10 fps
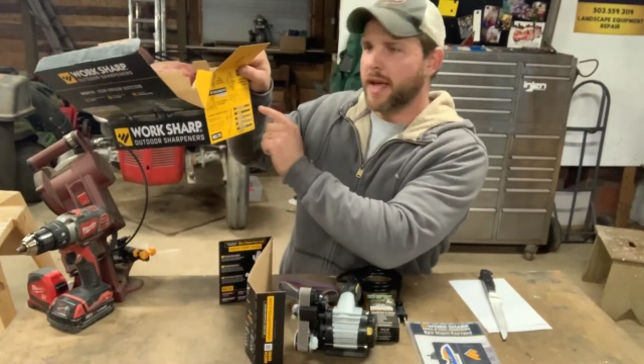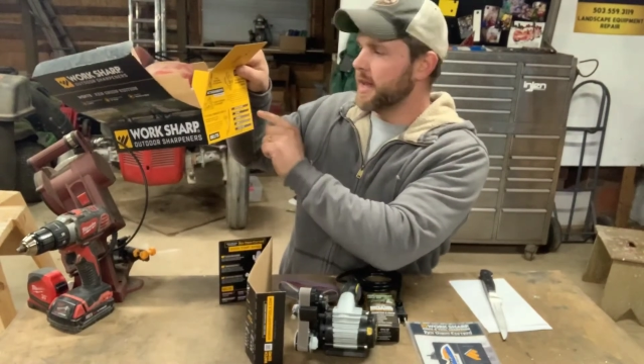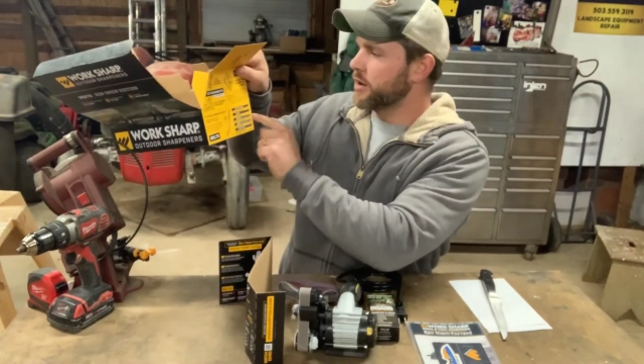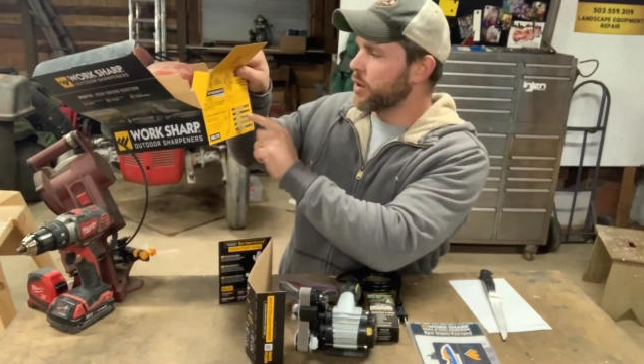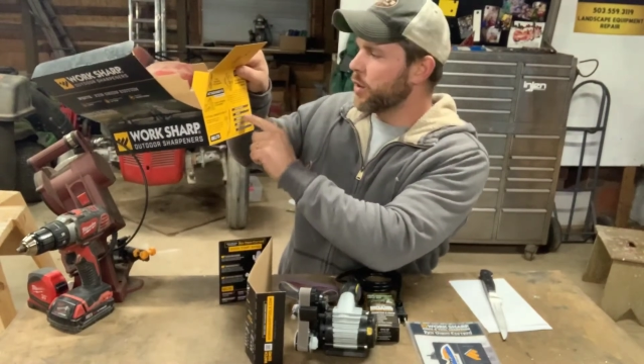
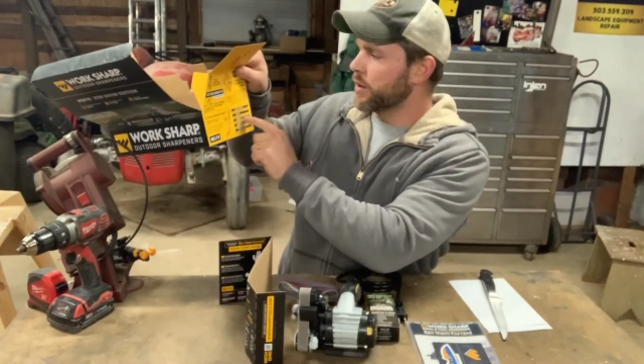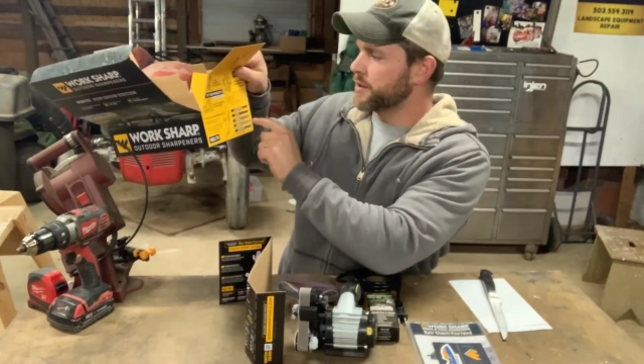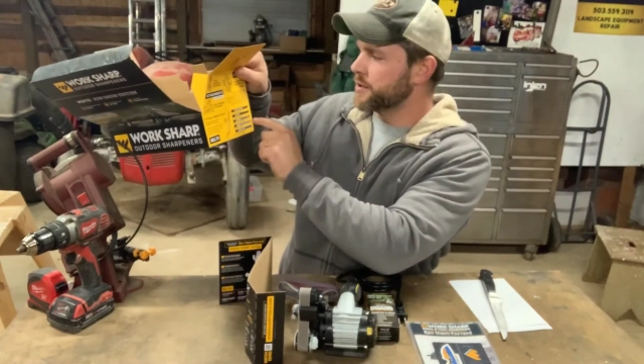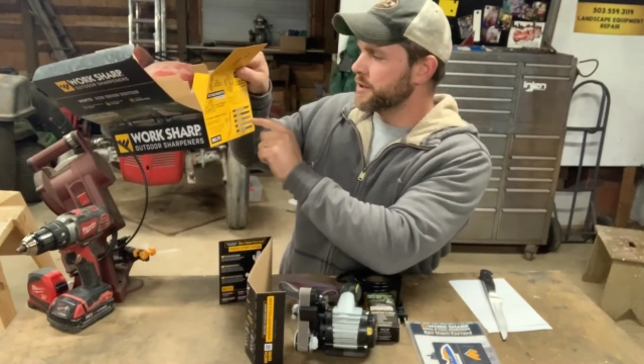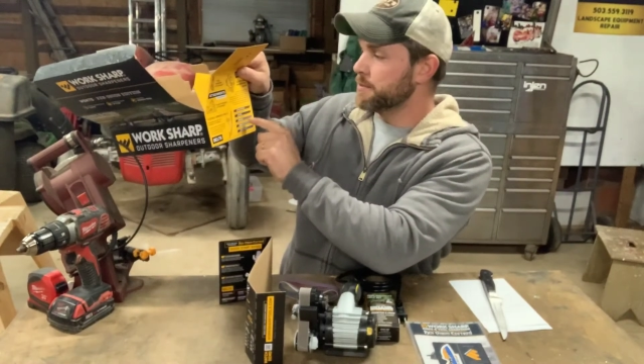a
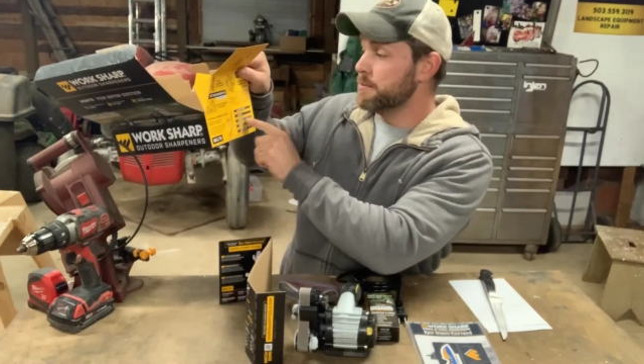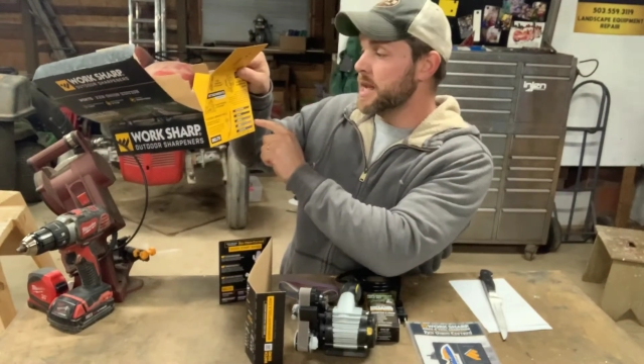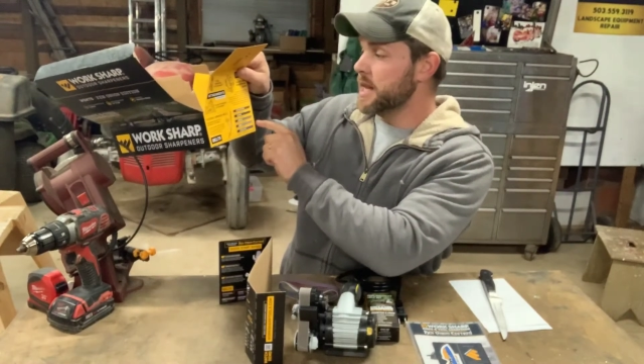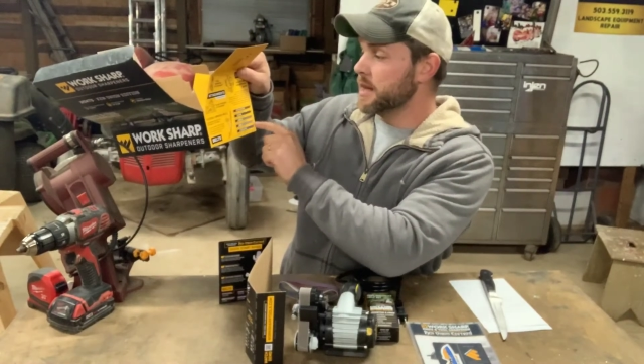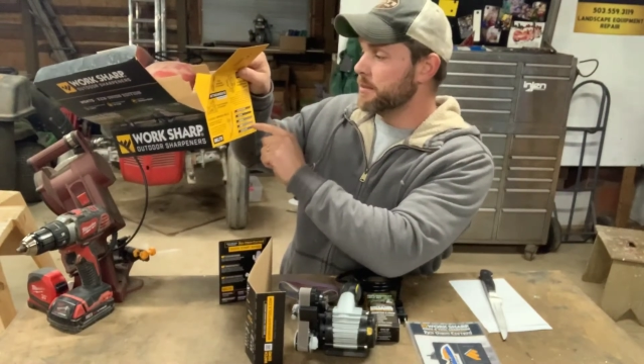coarse,
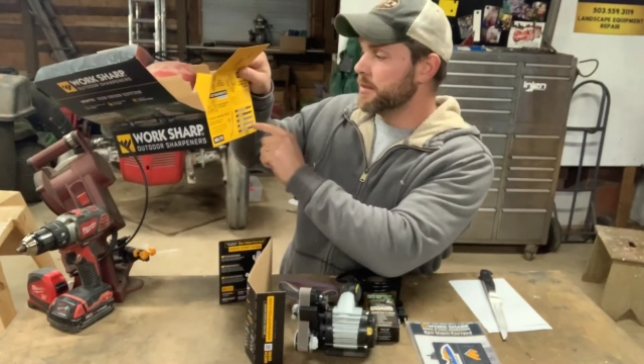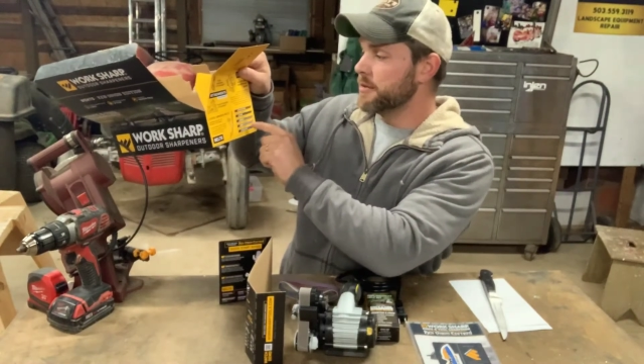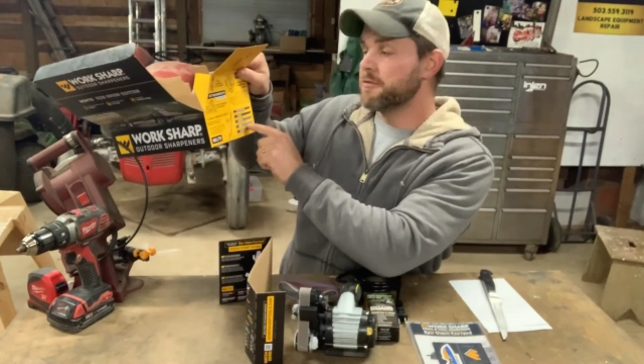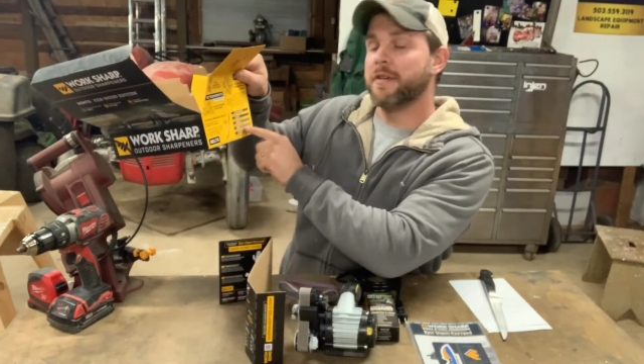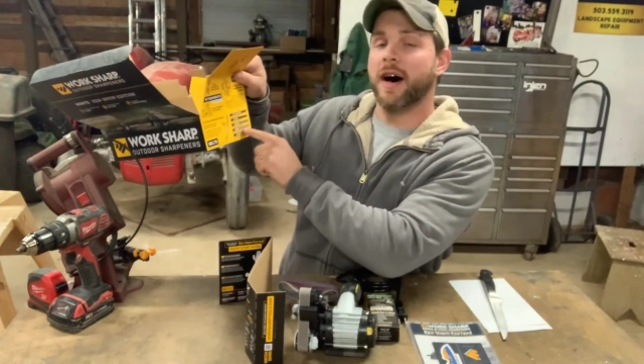medium,
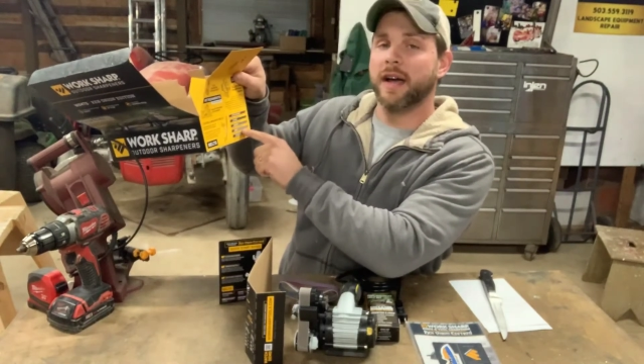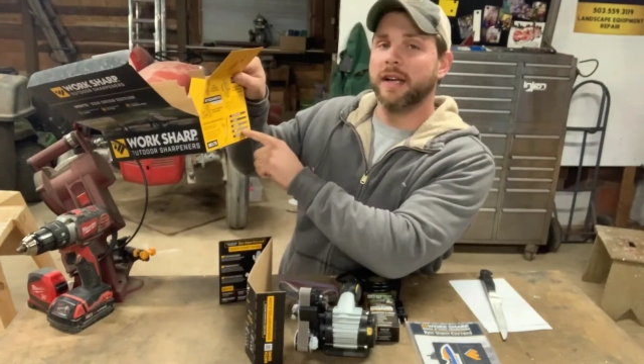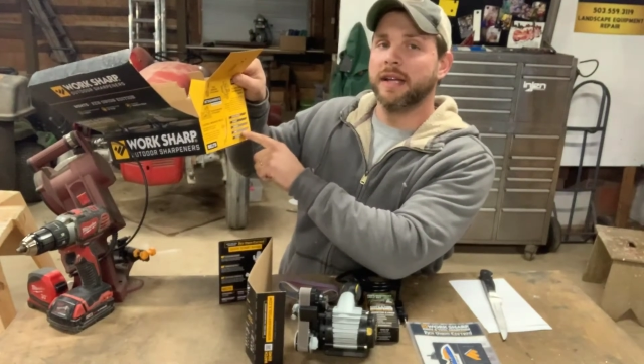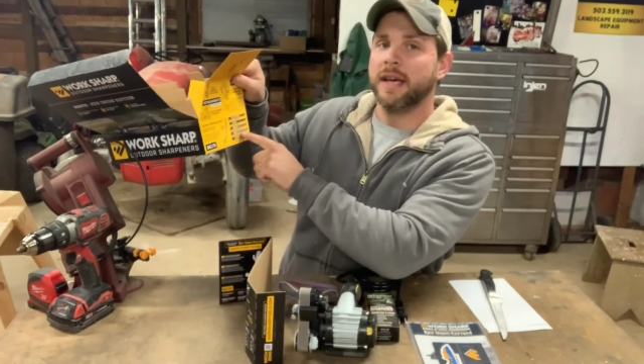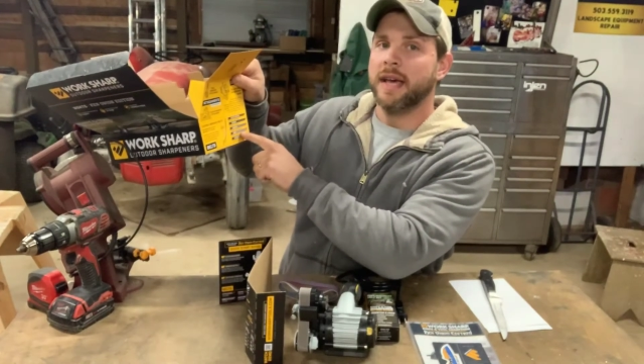
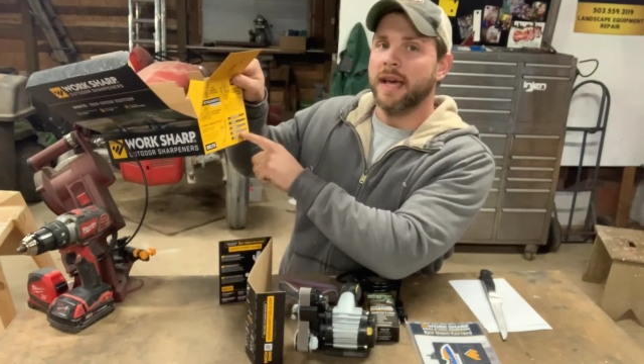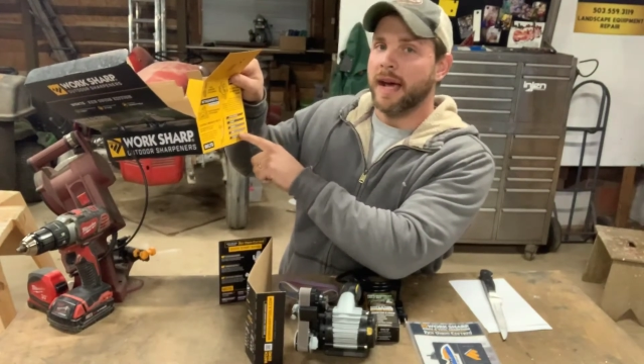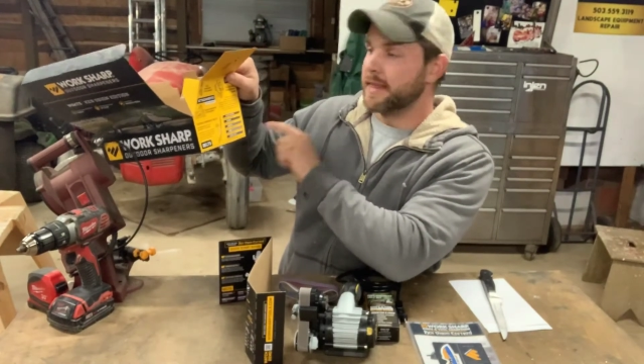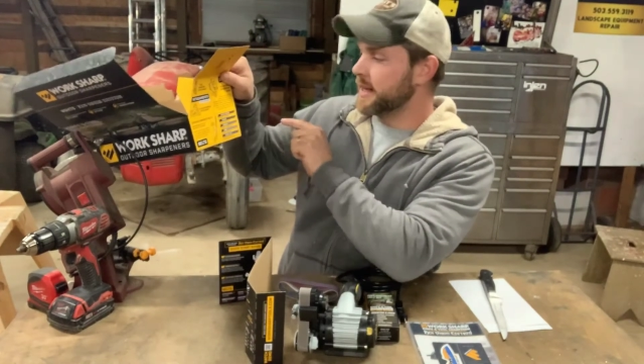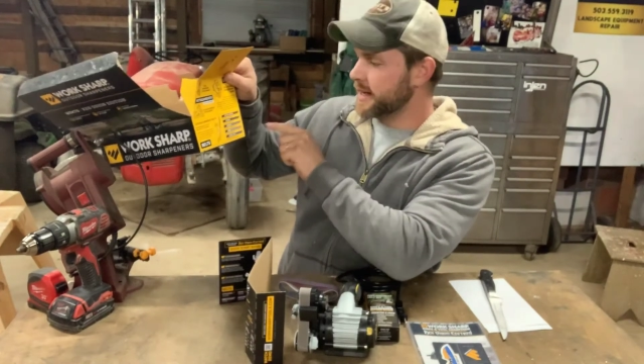fine,
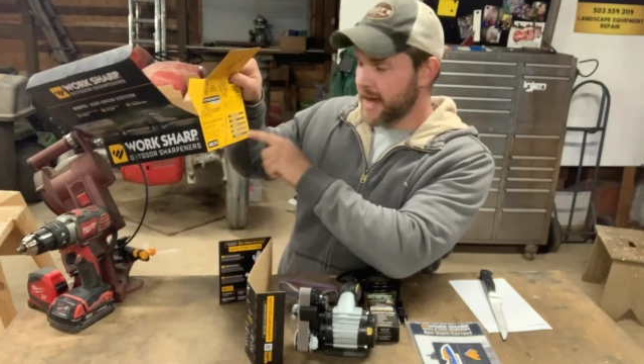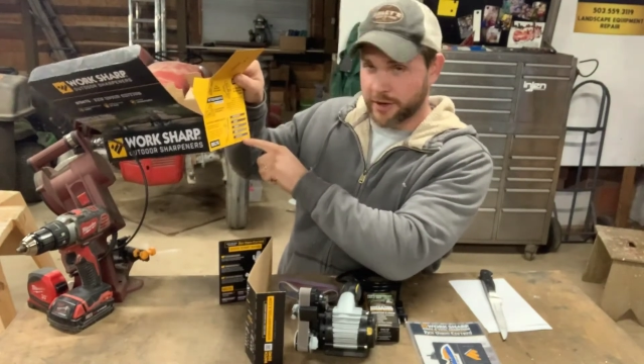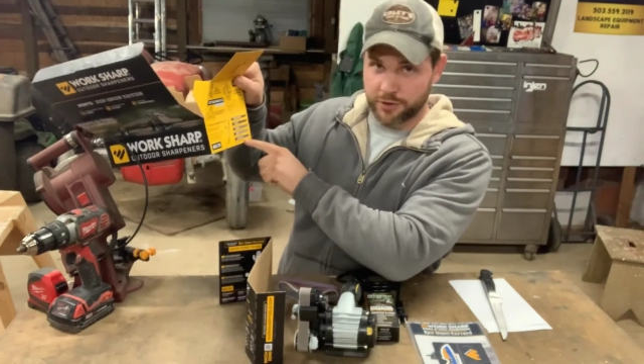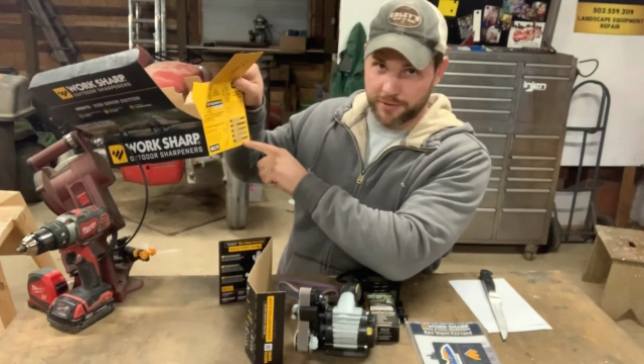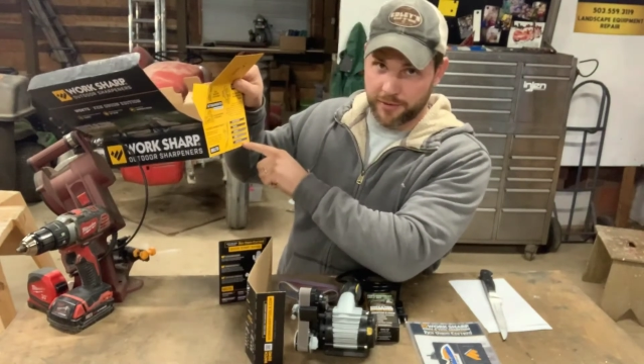and then an
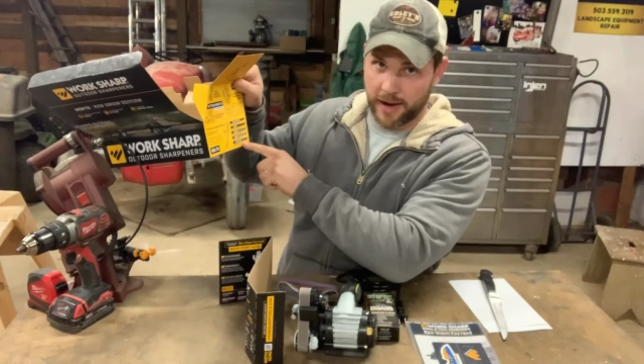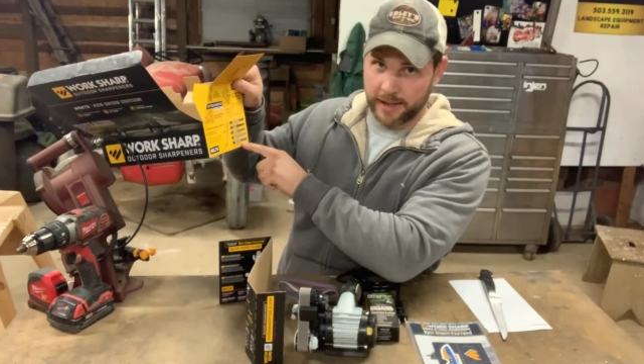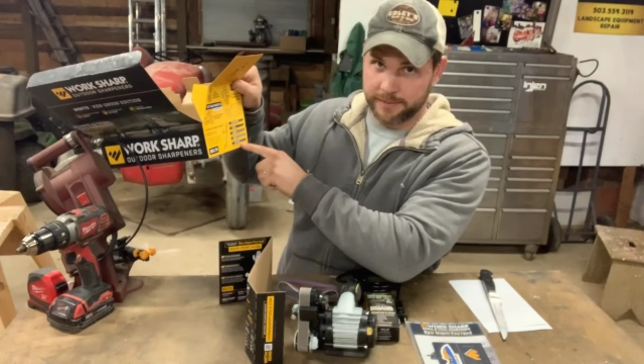extra fine.